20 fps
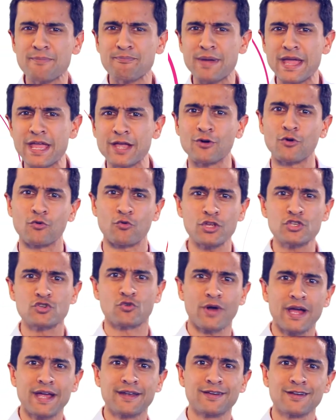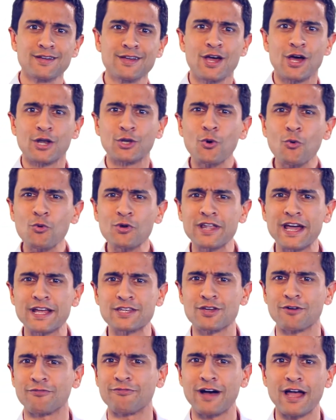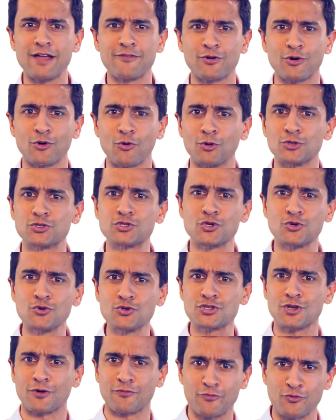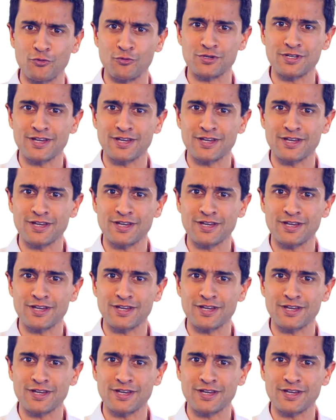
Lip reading: pink or rich red? Don't let your 5-year-old choose your fruit.